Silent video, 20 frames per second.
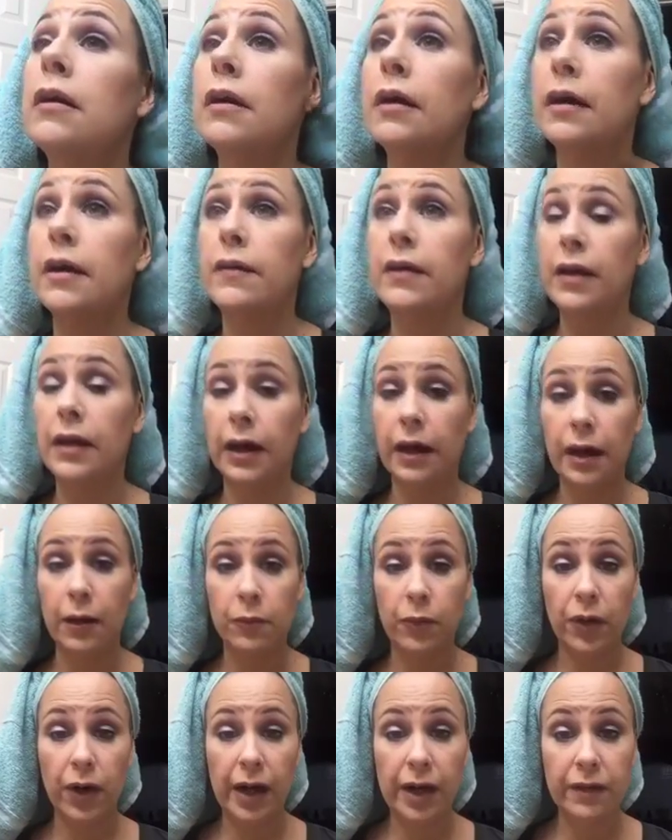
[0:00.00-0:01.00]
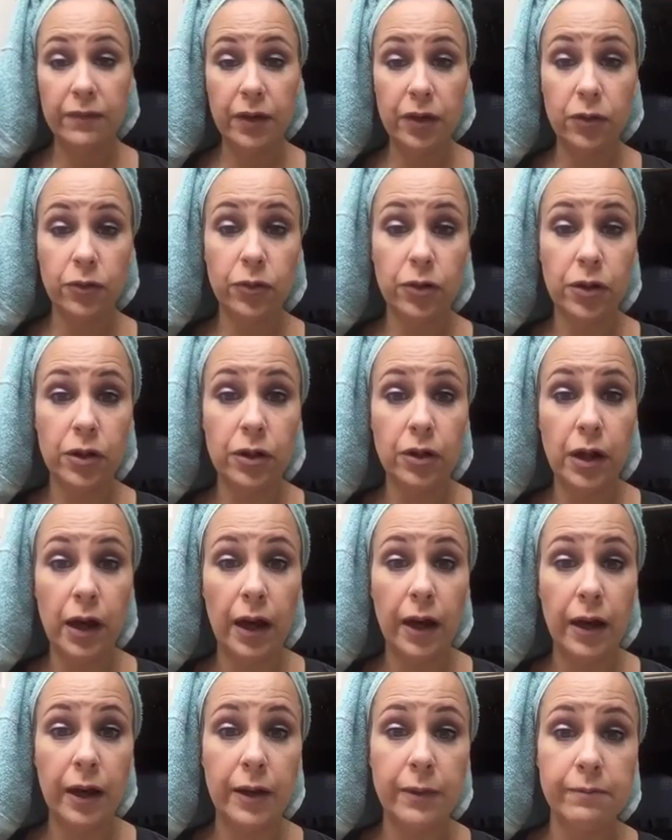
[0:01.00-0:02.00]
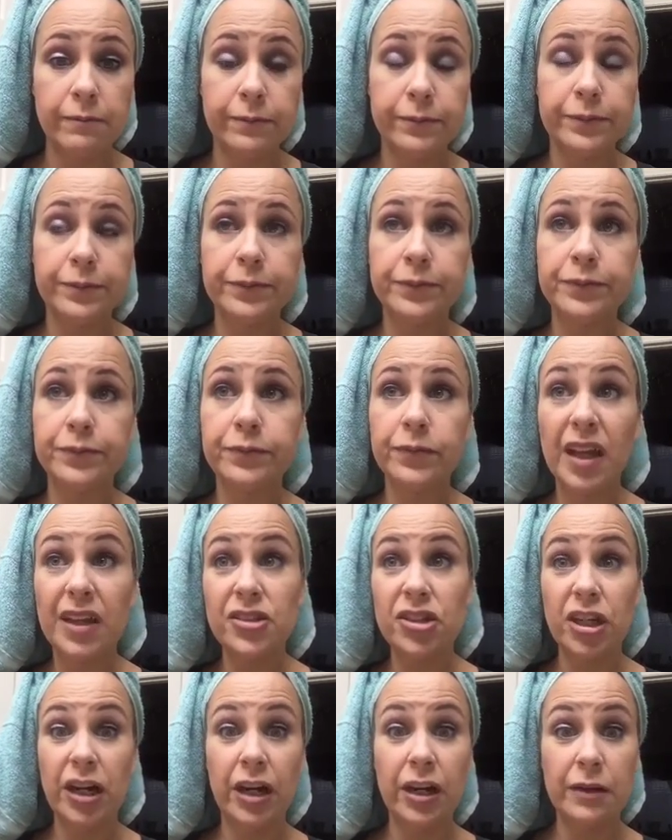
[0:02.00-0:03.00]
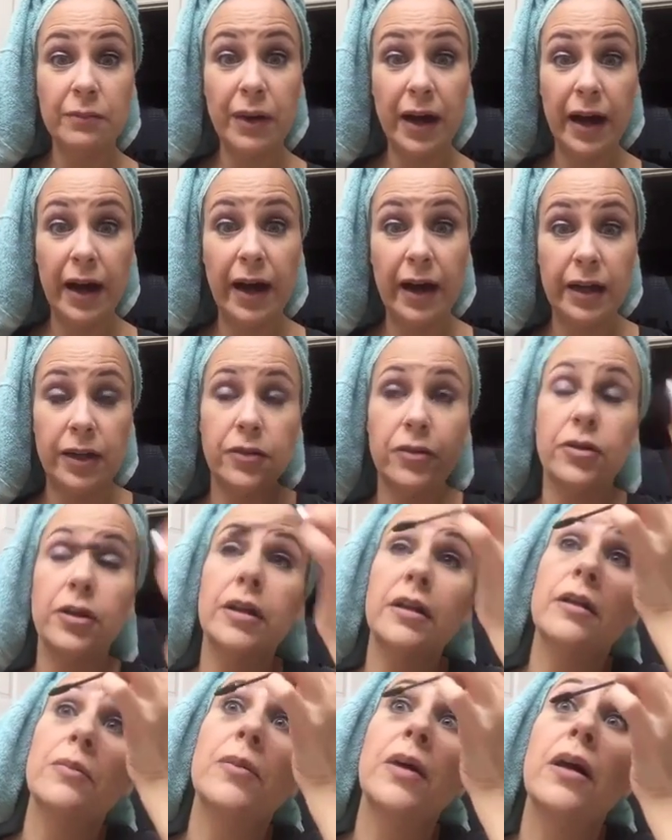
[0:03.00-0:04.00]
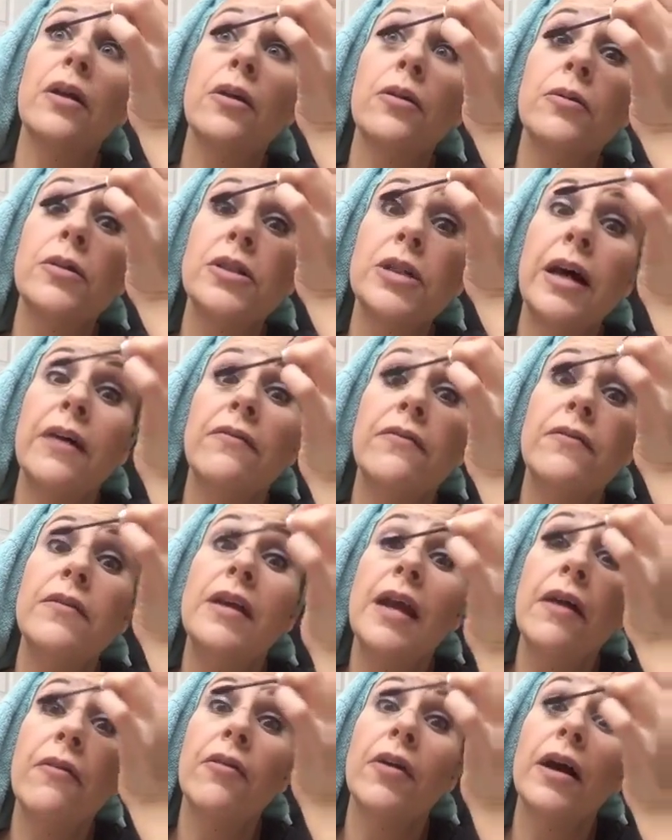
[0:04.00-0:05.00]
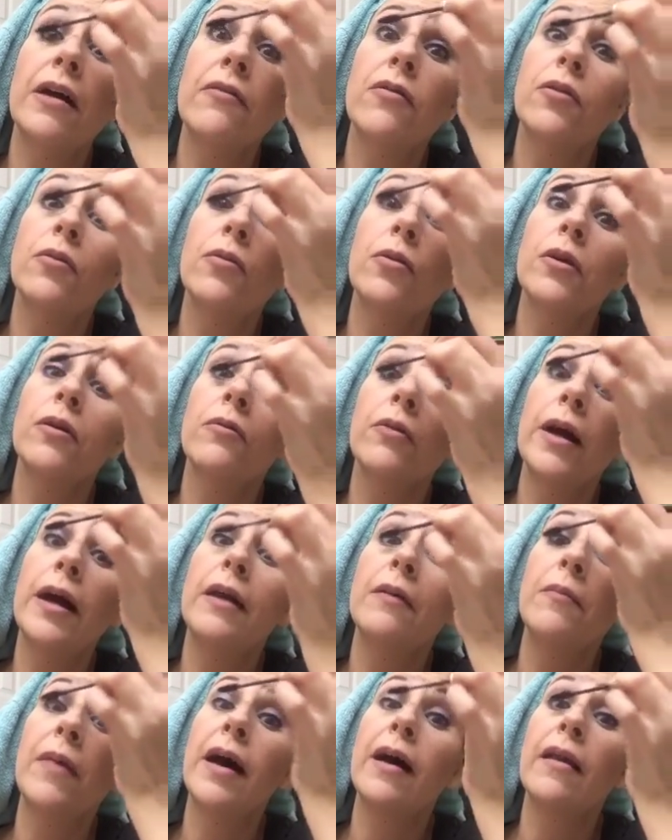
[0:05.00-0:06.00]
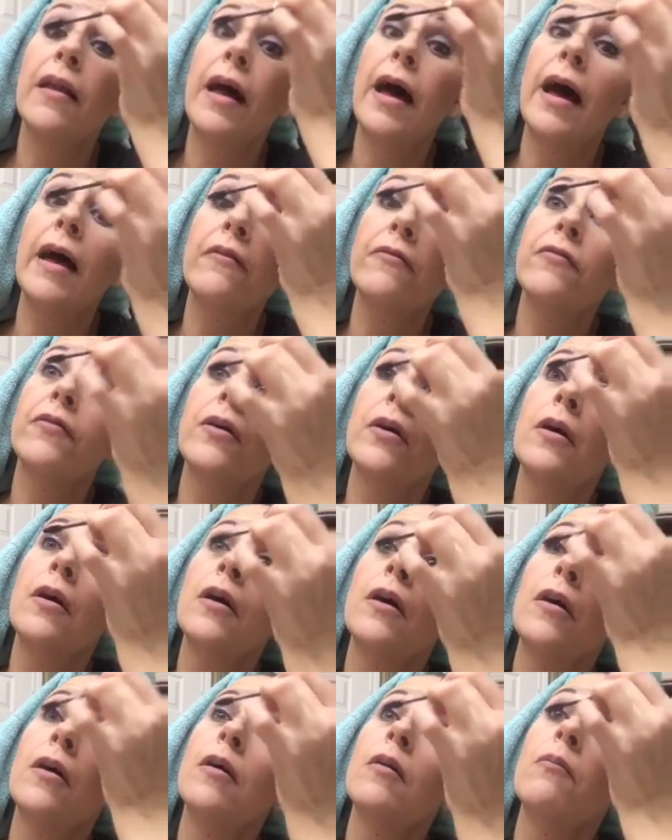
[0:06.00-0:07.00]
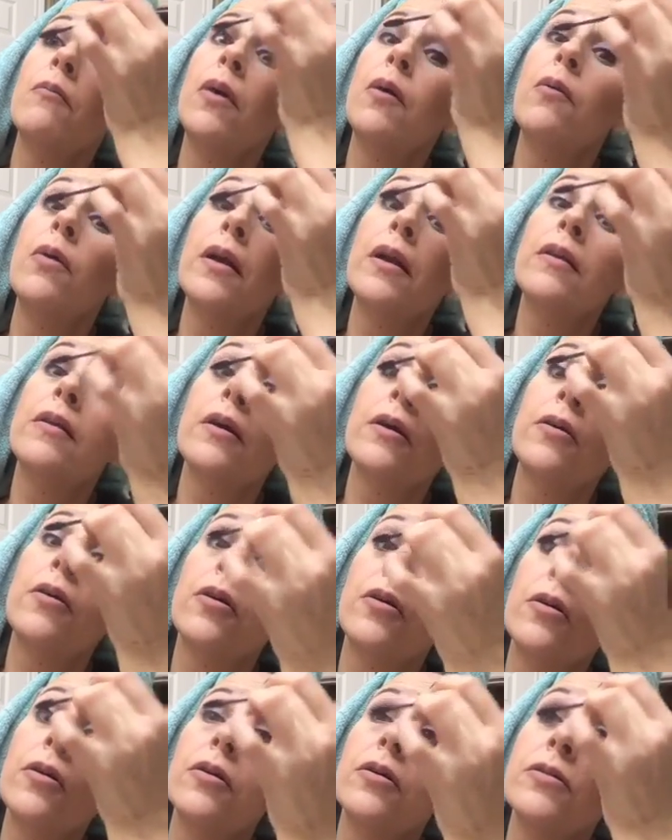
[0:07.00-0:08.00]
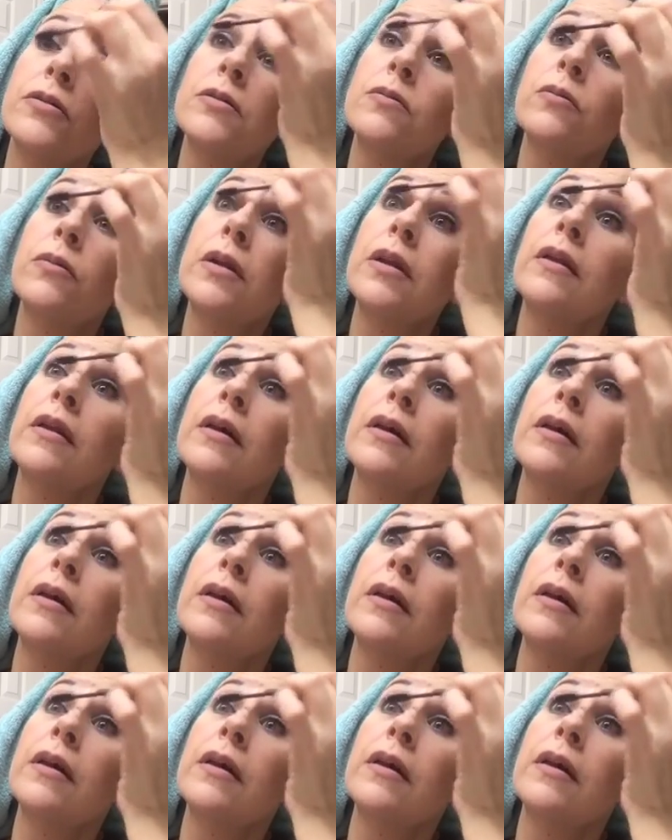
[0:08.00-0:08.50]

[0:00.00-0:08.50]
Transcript: And then I got brave and ordered Cherry Pie Enduring Lip Color, which I've never ever worn red in my life. But one of the girls, one of